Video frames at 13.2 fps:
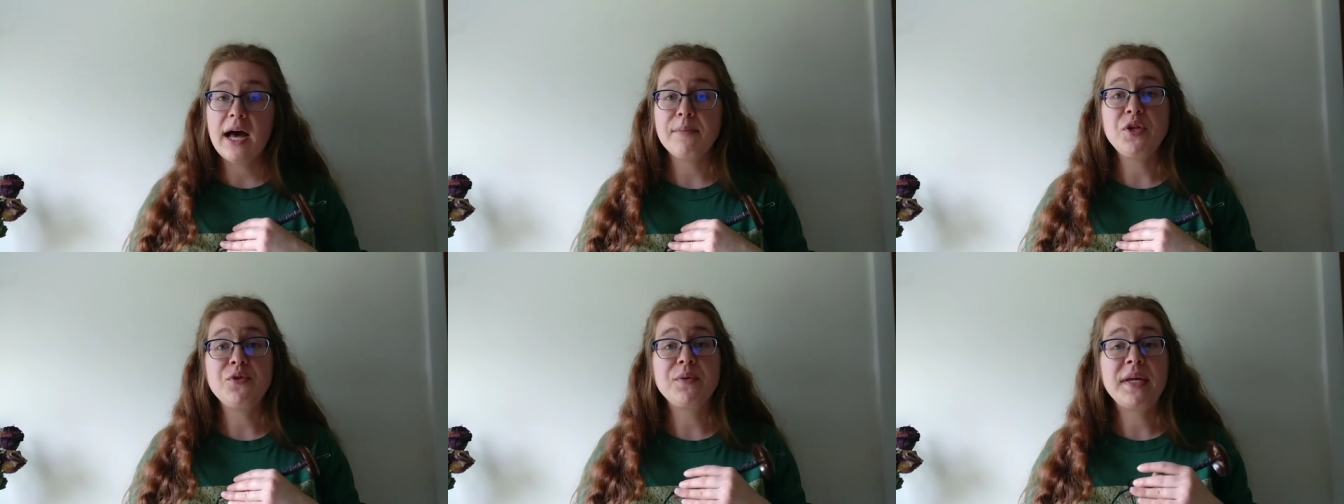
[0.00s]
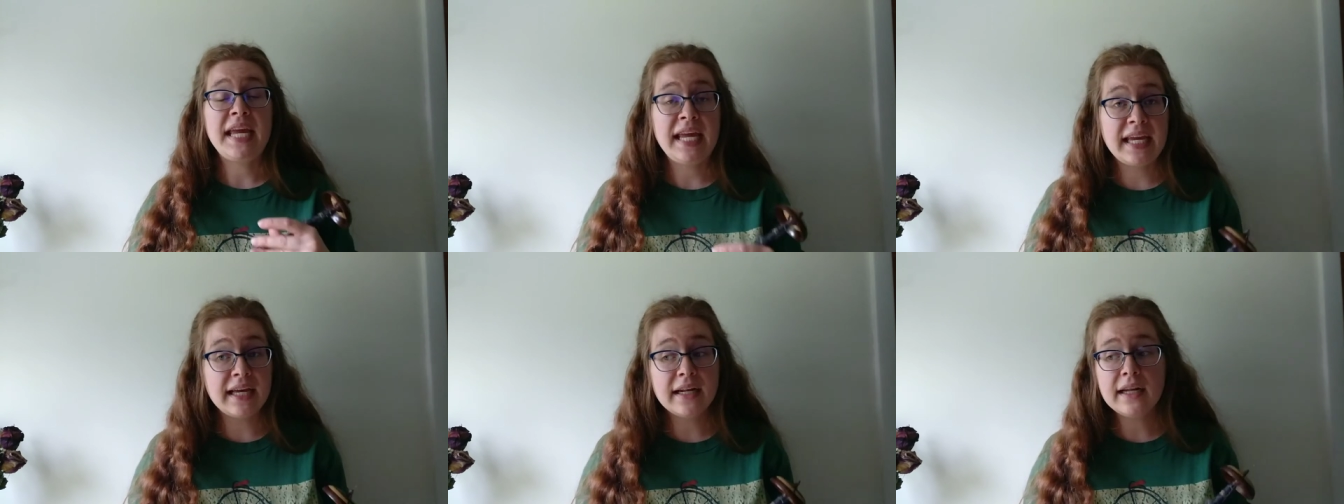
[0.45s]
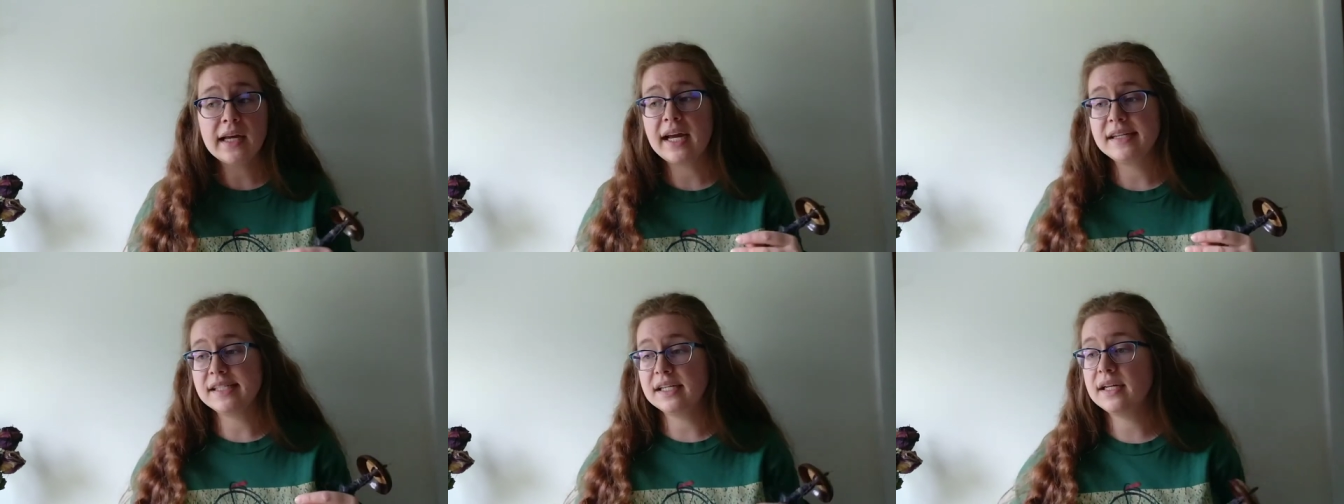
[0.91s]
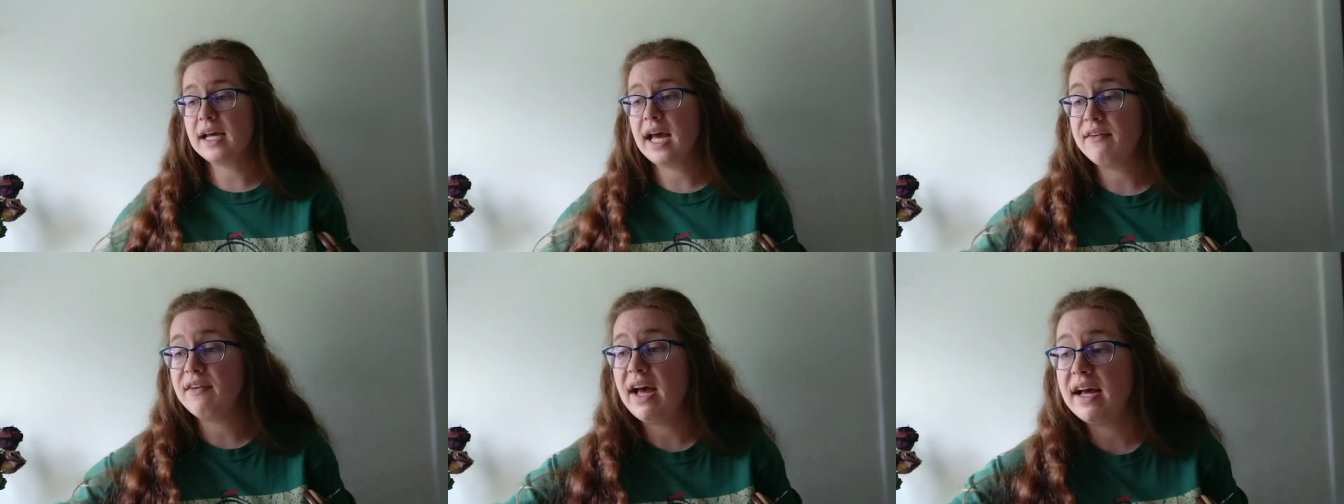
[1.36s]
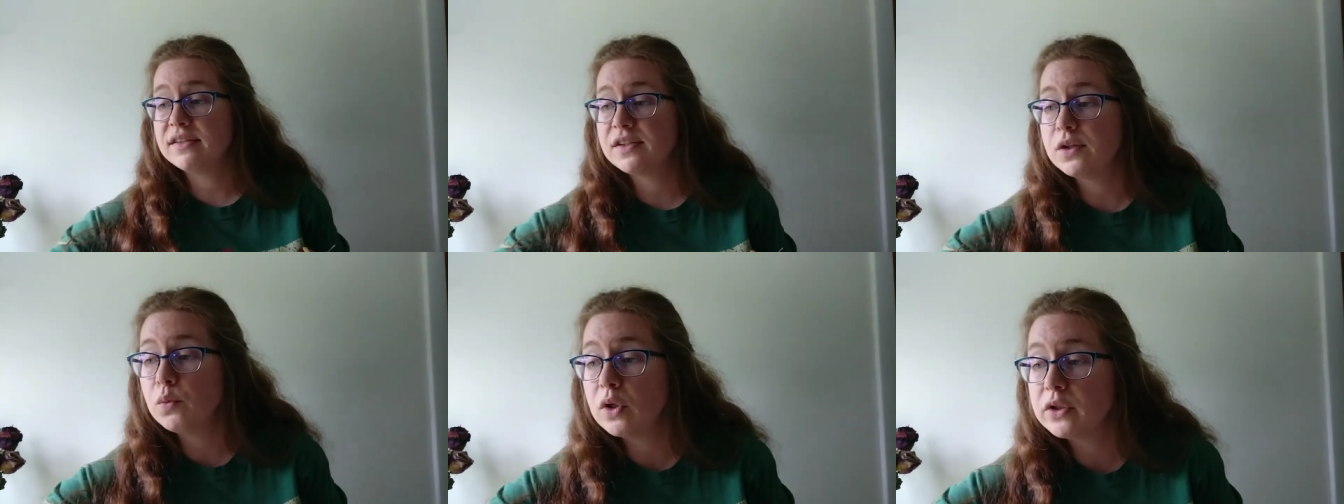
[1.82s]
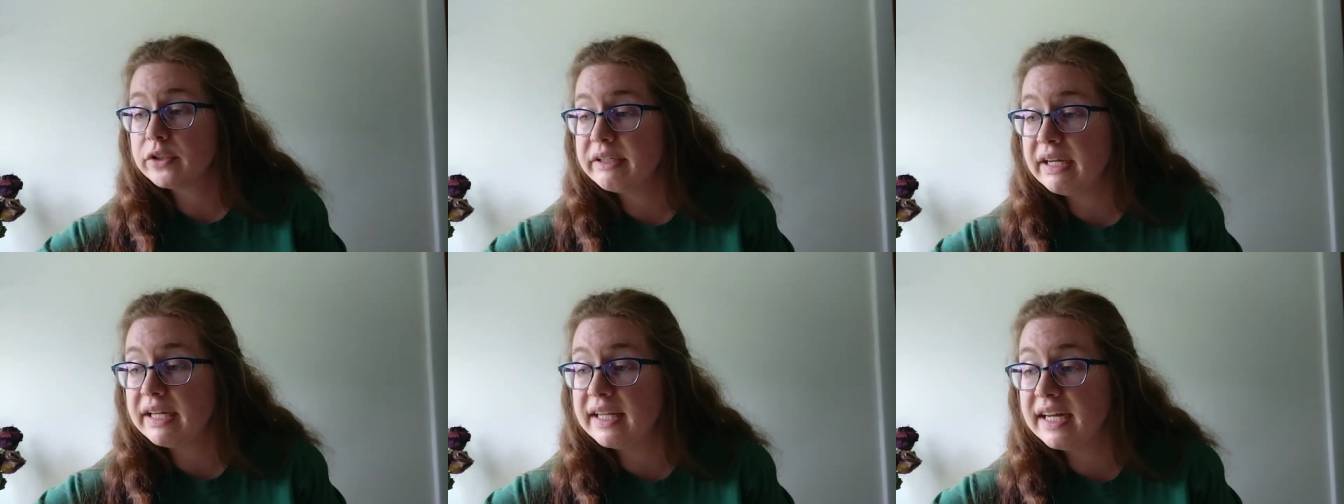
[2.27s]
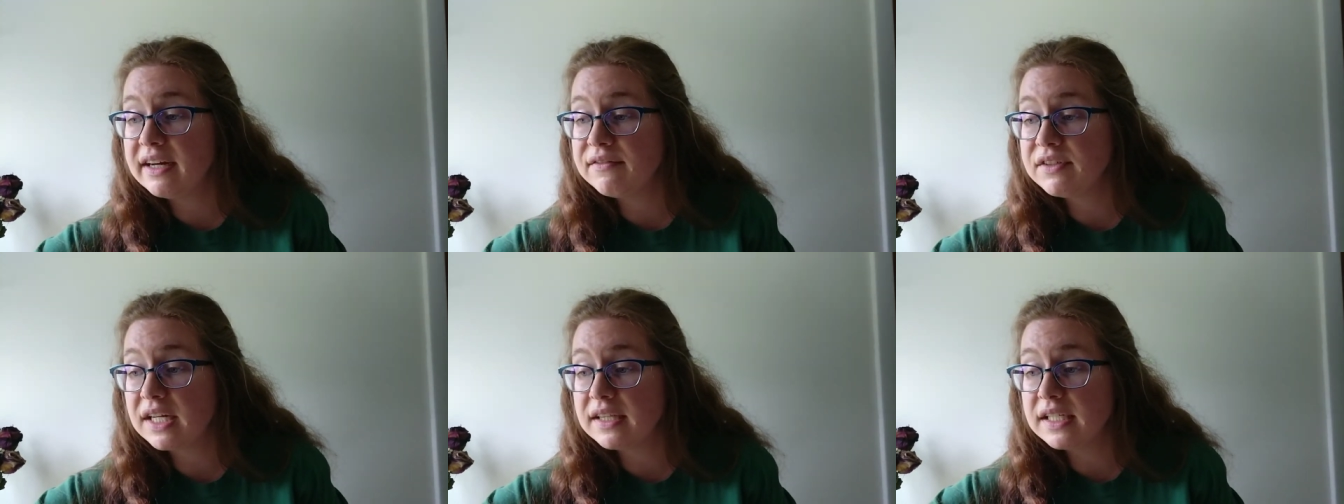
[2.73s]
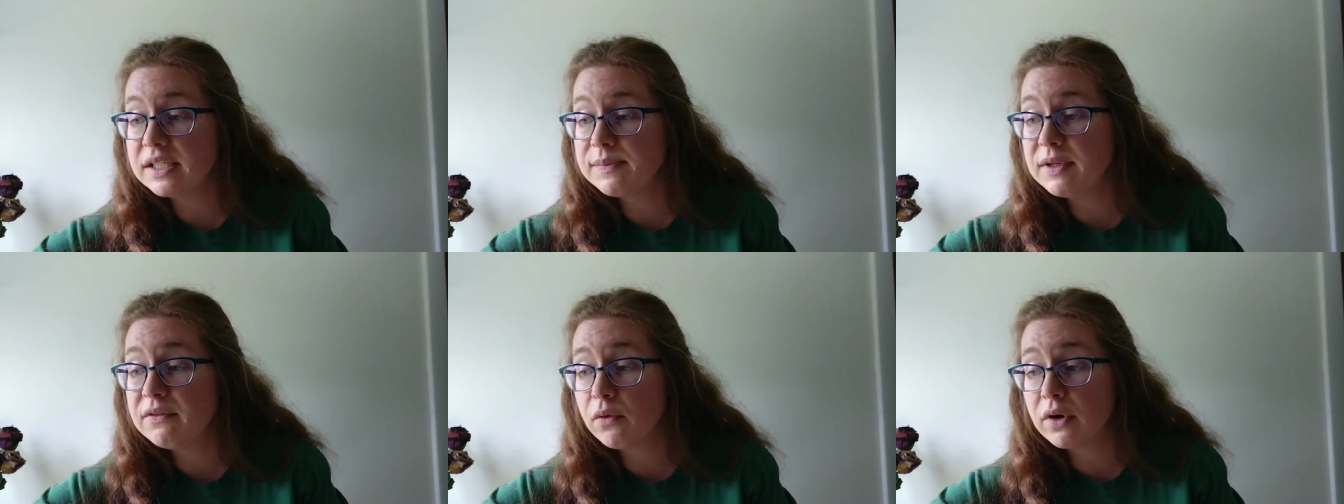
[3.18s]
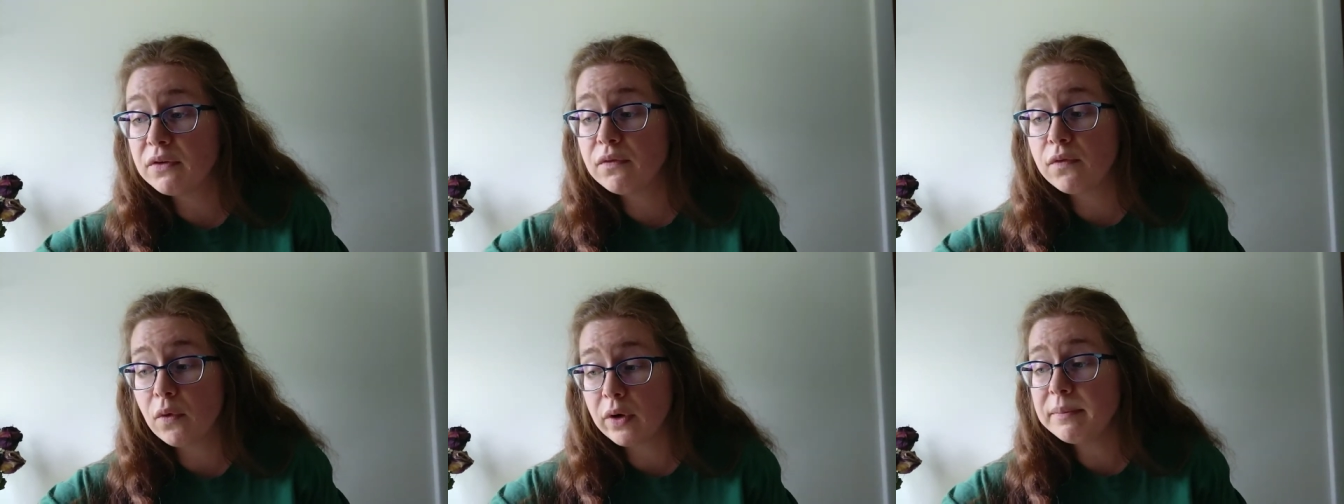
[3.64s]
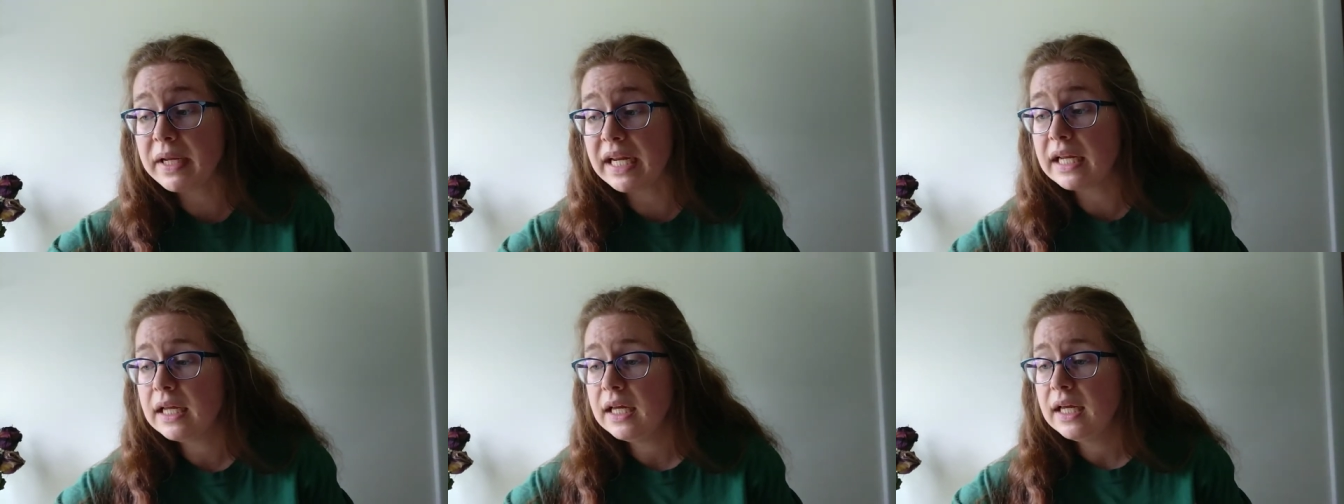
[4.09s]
You can, I did have asked the Woolery, and they have done this before for me.